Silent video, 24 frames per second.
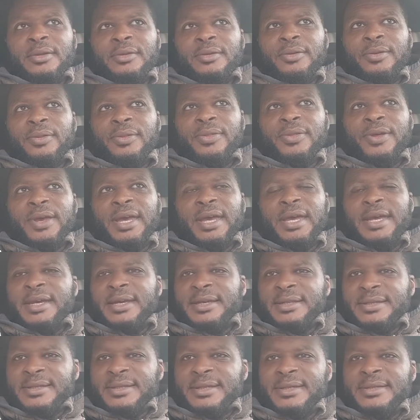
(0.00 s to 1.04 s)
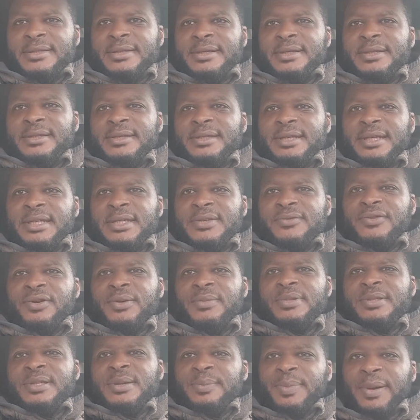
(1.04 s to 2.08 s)
The inconsistencies from
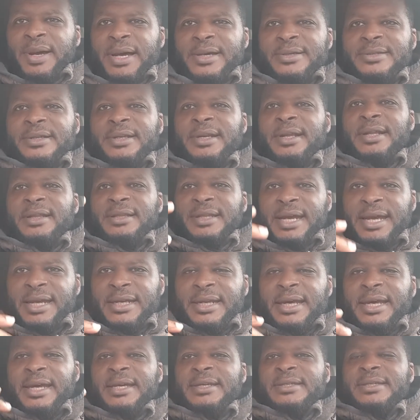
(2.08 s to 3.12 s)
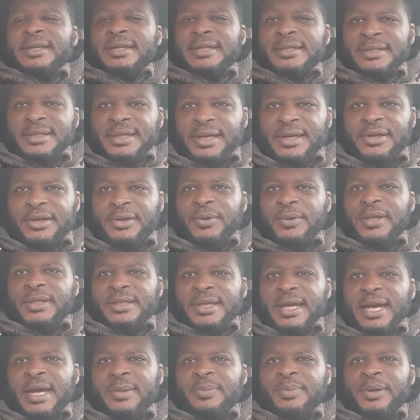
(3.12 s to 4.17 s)
Ceballos and Elneny is continuing to
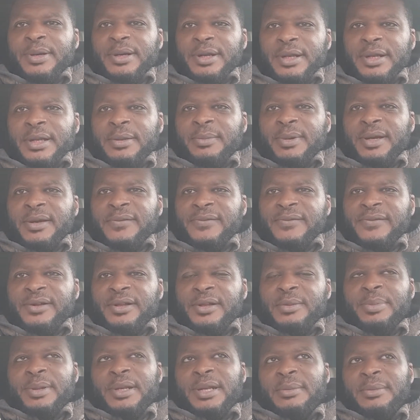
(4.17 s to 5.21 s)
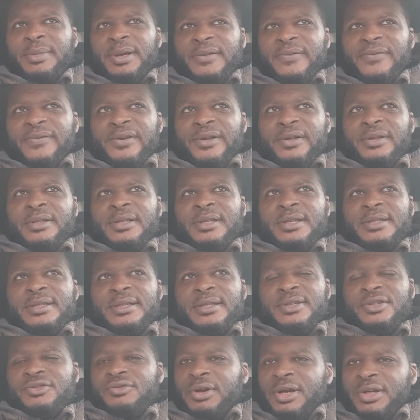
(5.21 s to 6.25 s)
happen in the midfield, but the midfield is a
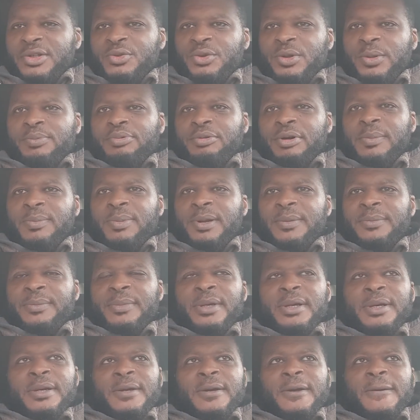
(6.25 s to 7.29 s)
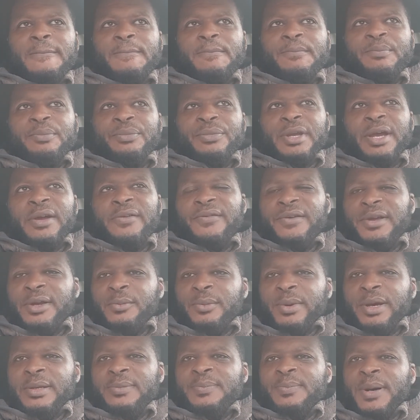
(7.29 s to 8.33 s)
structural problem. I think
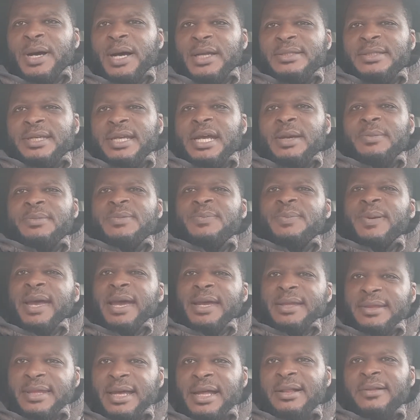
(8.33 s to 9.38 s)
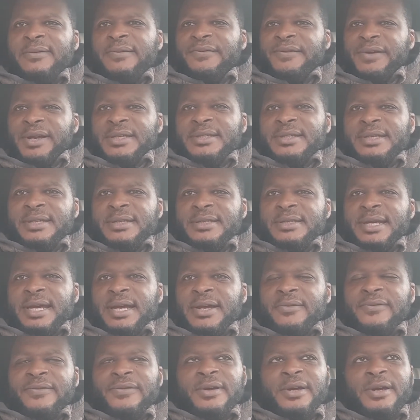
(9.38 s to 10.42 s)
when Partey comes back, that'll fix
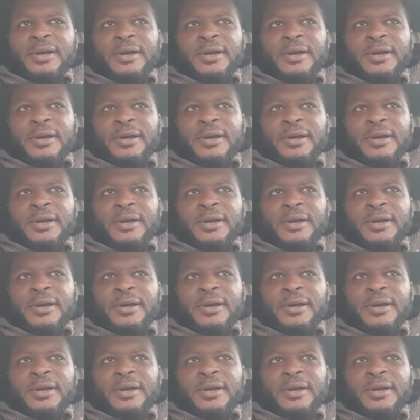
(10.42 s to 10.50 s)
itself.